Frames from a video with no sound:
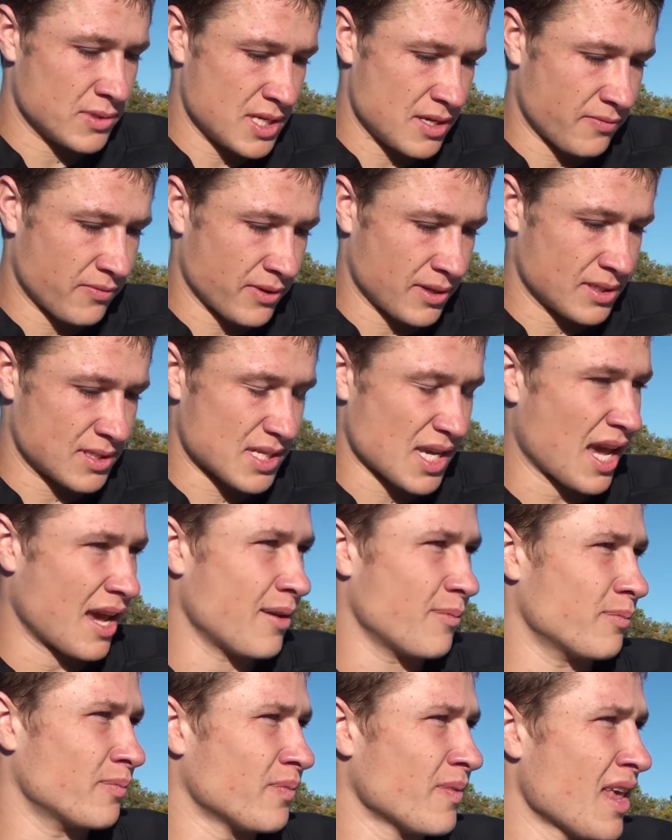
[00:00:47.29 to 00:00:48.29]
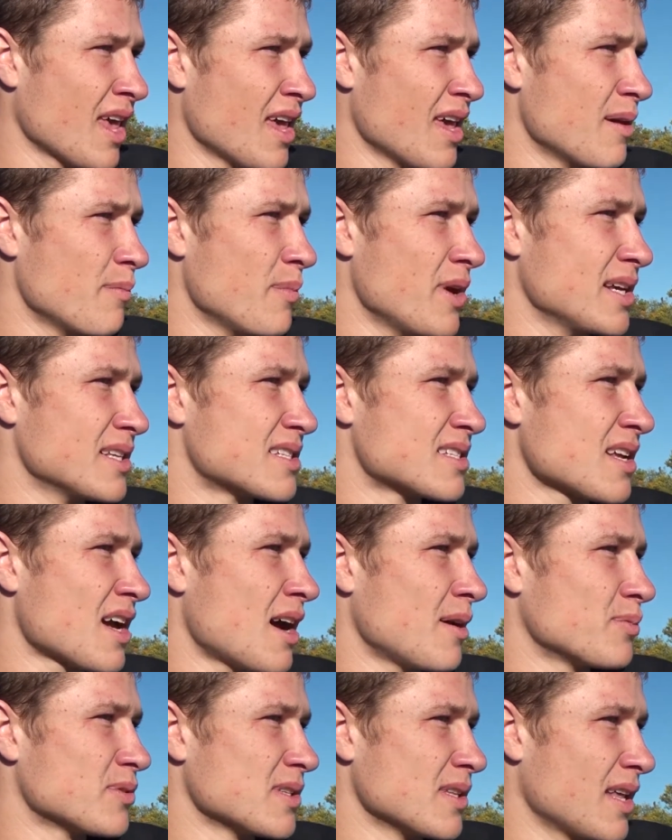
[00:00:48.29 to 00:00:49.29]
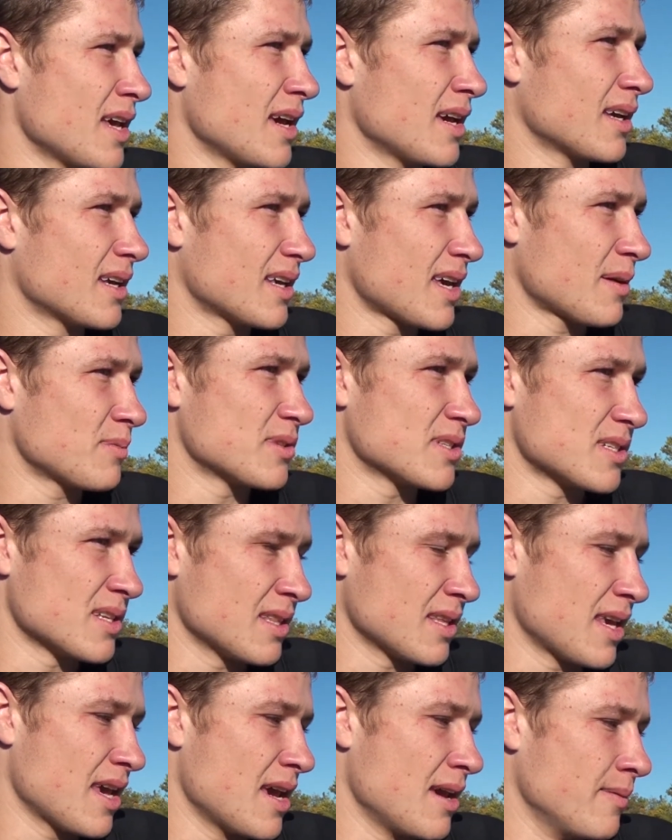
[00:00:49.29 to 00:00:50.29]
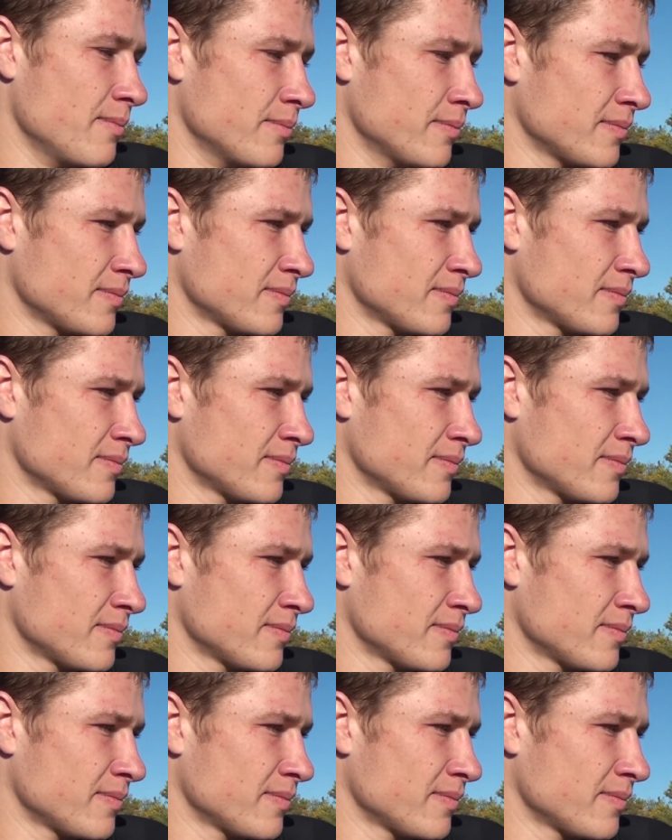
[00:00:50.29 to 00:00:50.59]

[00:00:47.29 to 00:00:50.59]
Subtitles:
Defense came, made stops, and they kept us in the game.